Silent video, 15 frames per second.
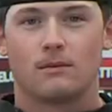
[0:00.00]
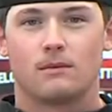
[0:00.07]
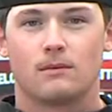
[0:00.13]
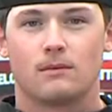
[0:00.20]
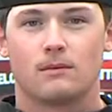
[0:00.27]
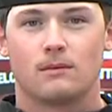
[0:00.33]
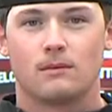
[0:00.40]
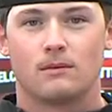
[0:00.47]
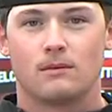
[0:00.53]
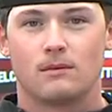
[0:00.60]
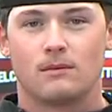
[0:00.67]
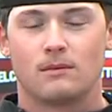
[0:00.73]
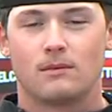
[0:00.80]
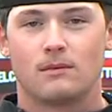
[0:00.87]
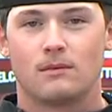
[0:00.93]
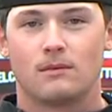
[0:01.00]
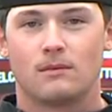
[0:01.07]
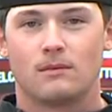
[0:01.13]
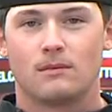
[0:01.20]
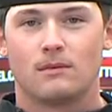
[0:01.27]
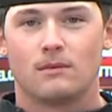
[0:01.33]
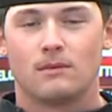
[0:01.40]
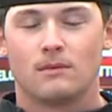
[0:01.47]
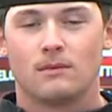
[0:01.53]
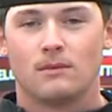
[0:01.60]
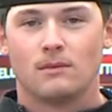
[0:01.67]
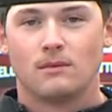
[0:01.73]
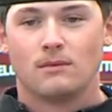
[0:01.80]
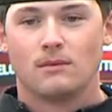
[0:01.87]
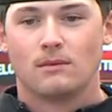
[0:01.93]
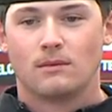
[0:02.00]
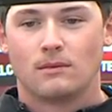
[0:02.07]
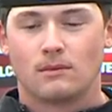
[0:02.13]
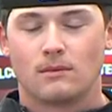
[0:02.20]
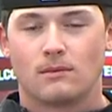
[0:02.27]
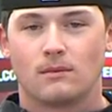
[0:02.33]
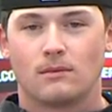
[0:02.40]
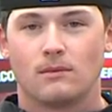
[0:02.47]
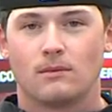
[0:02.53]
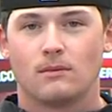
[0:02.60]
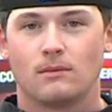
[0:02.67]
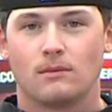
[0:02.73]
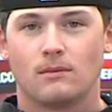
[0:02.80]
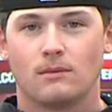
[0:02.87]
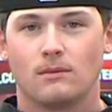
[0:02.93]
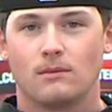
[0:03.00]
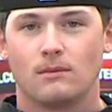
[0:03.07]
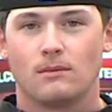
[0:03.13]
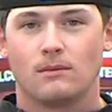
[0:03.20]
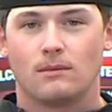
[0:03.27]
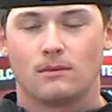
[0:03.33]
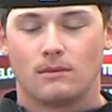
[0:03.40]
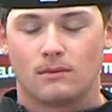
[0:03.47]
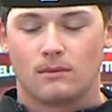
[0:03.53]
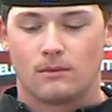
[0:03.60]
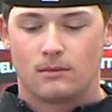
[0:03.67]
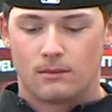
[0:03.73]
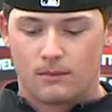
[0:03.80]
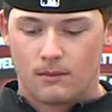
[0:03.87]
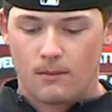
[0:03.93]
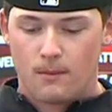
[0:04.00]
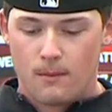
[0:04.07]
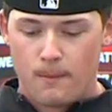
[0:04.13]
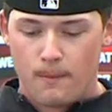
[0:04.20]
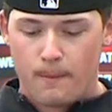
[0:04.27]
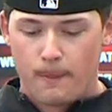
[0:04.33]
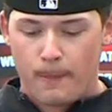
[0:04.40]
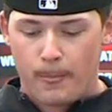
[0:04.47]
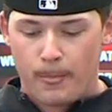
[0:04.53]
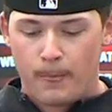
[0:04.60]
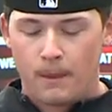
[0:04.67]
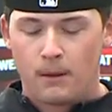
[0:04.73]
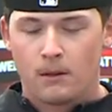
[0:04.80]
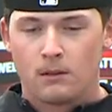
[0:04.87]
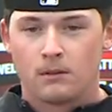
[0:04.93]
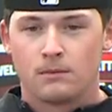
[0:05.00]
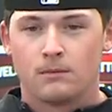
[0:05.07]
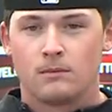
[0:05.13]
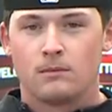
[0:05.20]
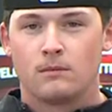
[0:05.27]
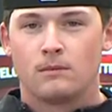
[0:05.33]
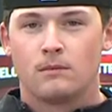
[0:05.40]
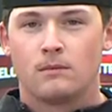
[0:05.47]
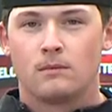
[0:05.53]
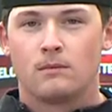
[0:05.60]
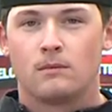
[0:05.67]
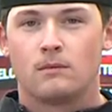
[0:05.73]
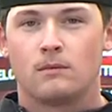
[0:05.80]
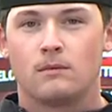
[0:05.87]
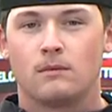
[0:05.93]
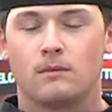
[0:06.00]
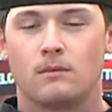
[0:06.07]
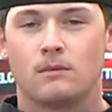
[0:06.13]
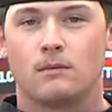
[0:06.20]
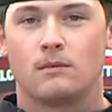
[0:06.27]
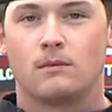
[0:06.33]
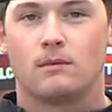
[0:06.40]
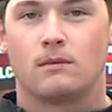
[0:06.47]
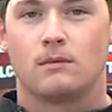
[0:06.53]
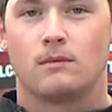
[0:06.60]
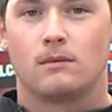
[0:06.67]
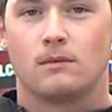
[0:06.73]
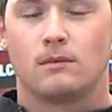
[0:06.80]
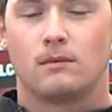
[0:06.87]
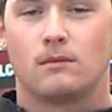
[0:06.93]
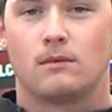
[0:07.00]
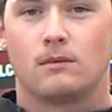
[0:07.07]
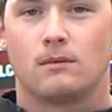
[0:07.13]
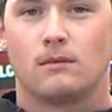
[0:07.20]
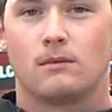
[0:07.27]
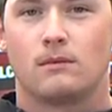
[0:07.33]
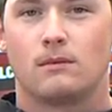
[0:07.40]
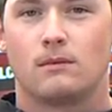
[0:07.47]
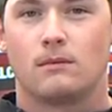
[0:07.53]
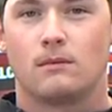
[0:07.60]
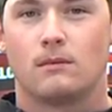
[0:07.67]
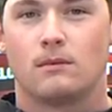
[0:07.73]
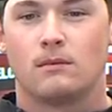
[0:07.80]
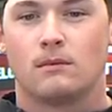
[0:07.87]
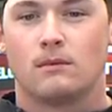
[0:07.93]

(not speaking)